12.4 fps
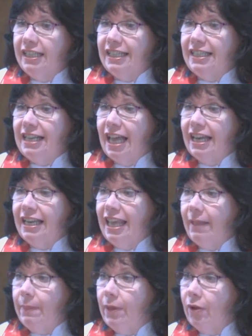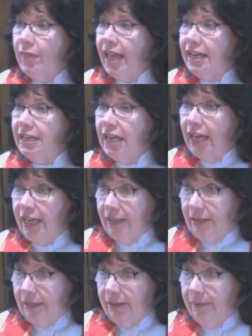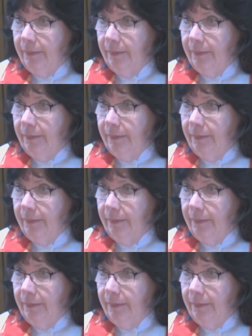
did not get there that night.